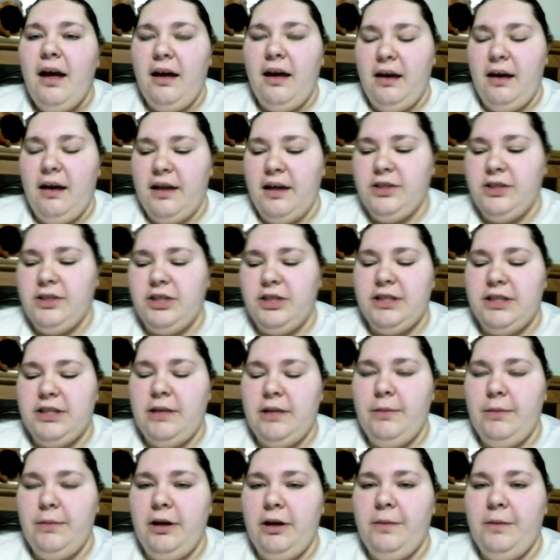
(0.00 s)
Hi guys, just
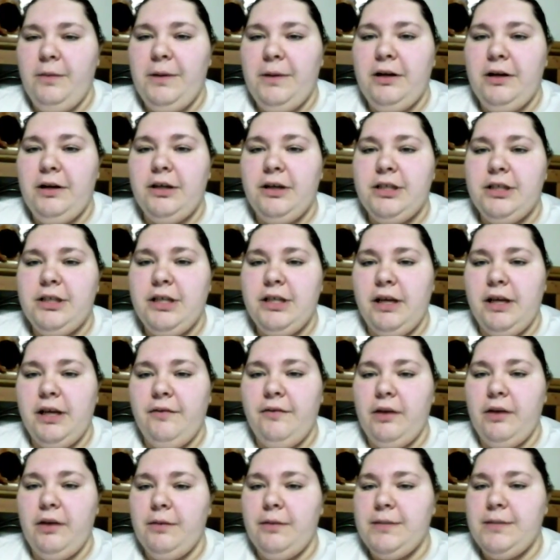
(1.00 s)
coming up here to
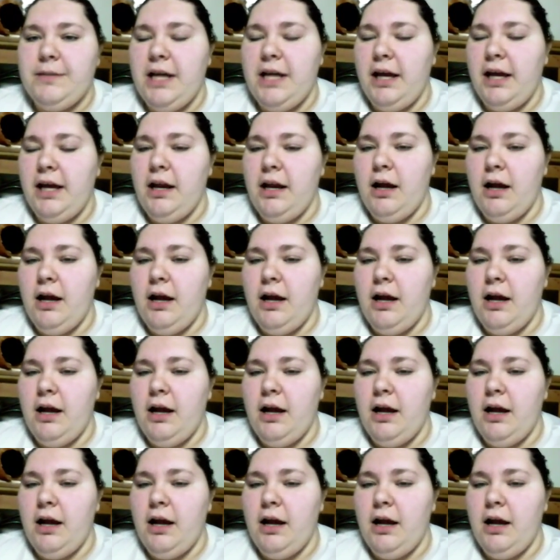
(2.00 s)
give an update.